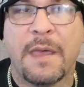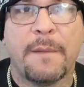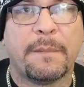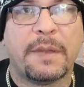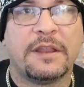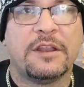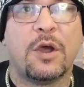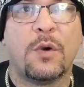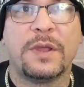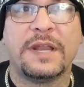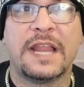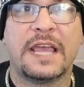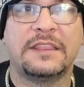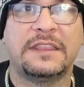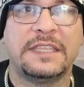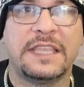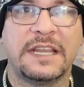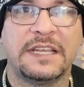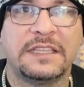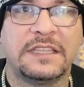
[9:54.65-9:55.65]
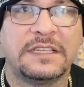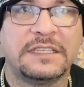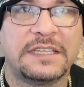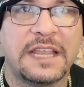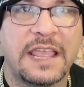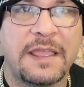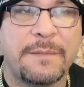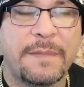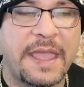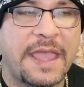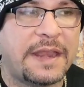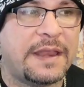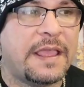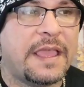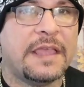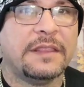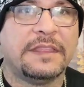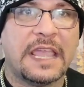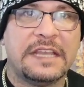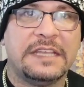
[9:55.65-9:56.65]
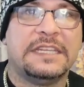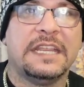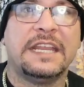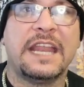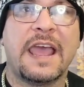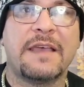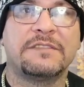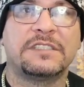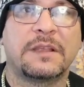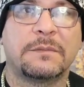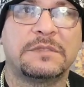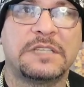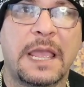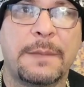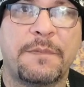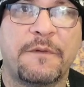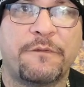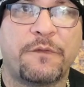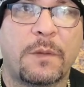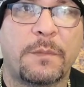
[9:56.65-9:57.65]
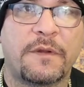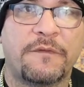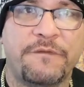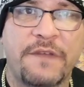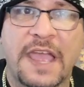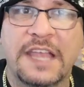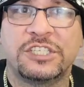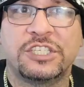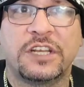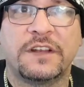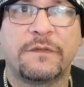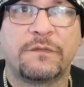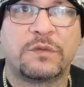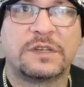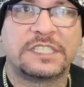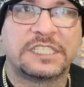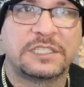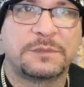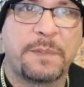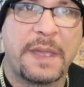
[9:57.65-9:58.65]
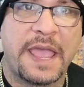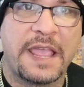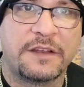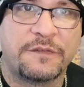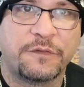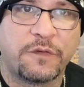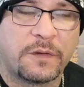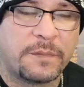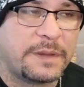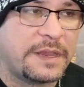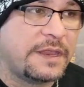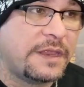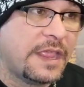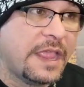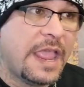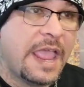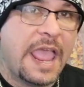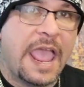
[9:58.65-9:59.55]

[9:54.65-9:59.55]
But knowing at the end of the day, man, they did have some type of form of fashion of respect for me.